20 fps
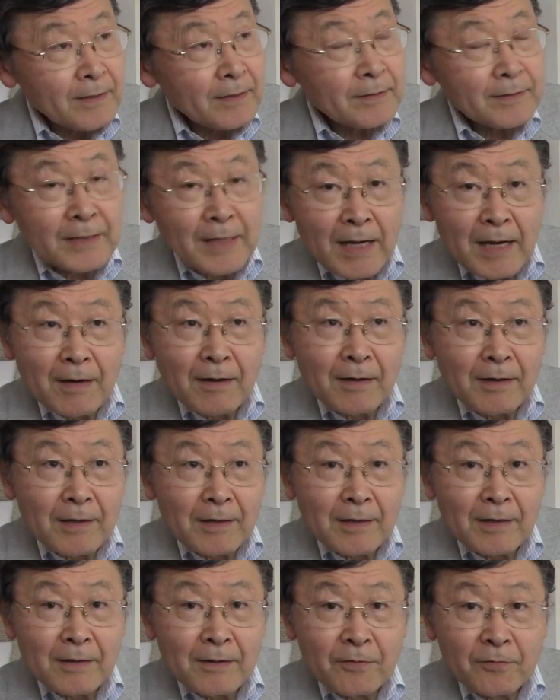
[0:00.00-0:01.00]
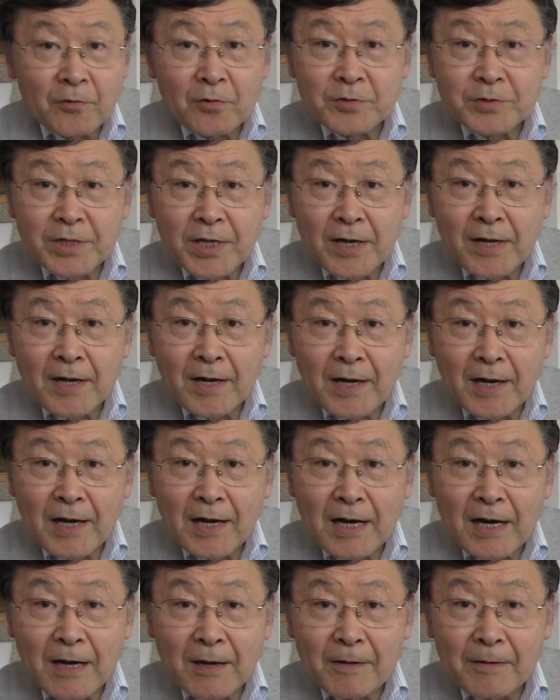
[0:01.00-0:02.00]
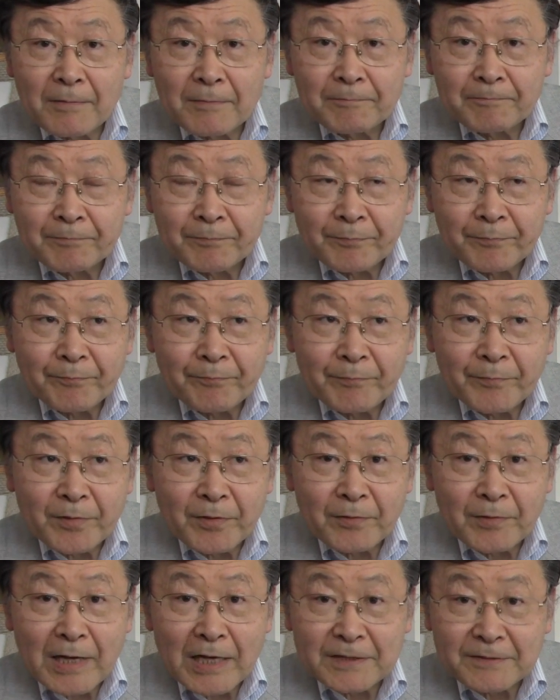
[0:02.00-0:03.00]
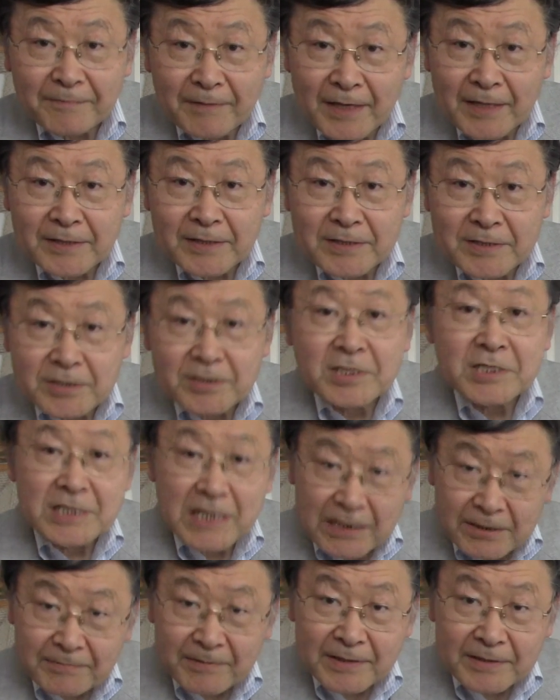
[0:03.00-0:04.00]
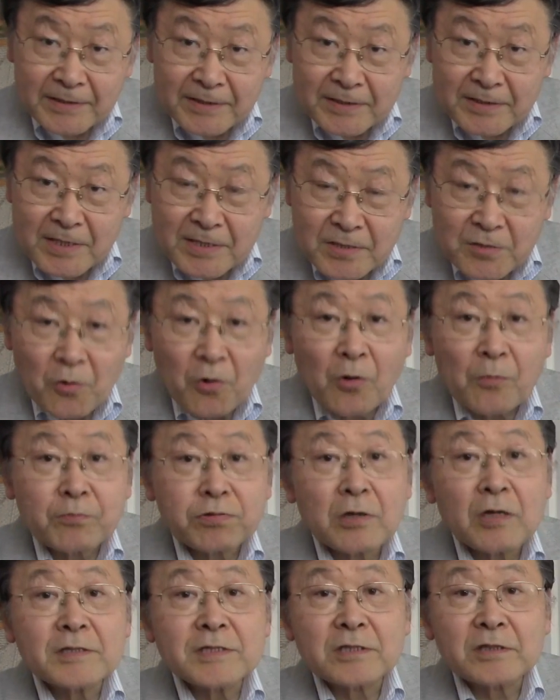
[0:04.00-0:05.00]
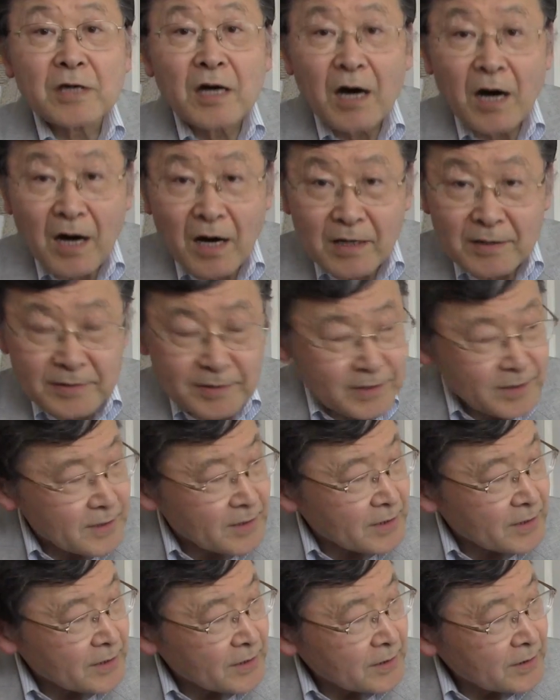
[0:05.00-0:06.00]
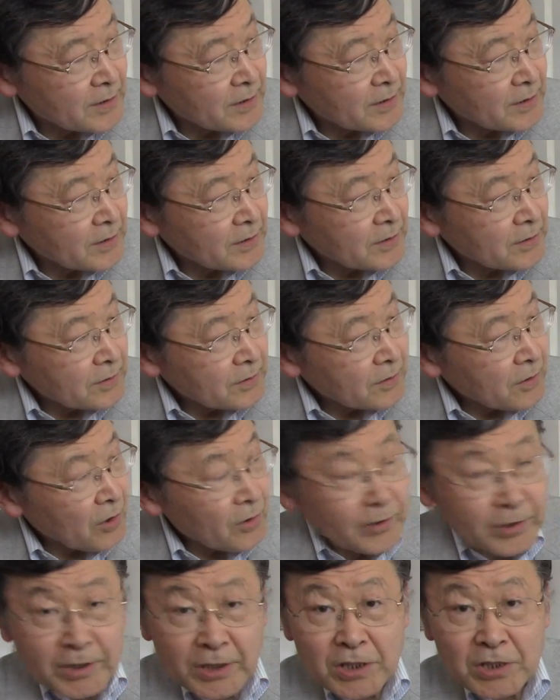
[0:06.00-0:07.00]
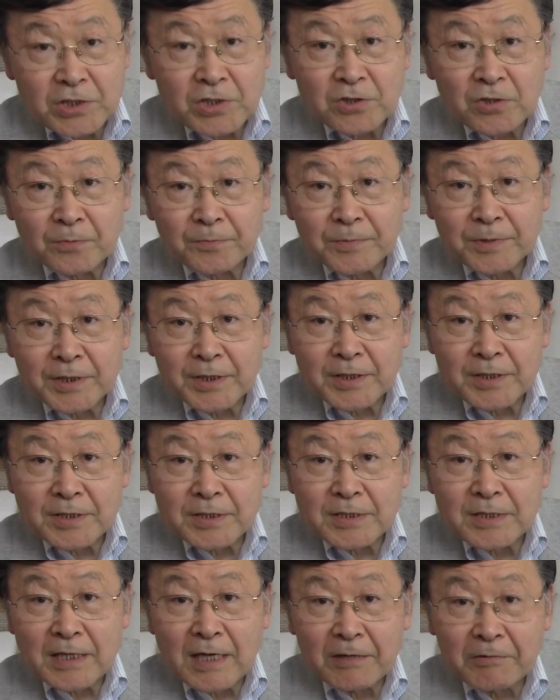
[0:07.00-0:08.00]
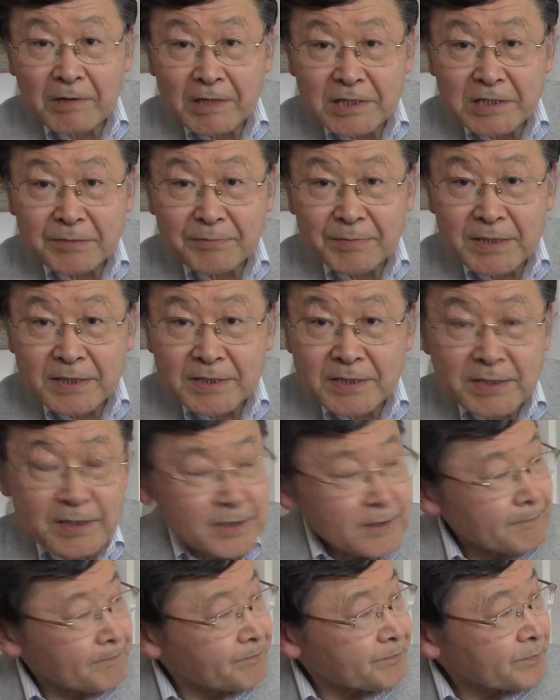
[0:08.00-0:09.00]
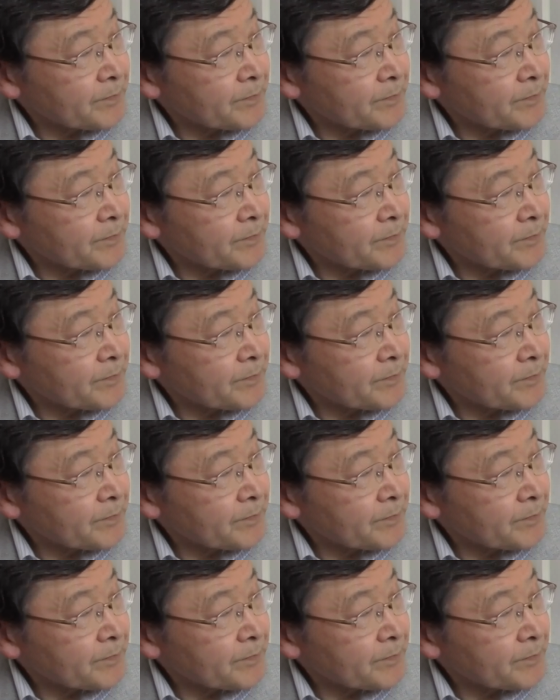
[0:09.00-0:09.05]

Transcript: Now, of course, there are advantages, disadvantages, or pros and cons on each of these arrangements.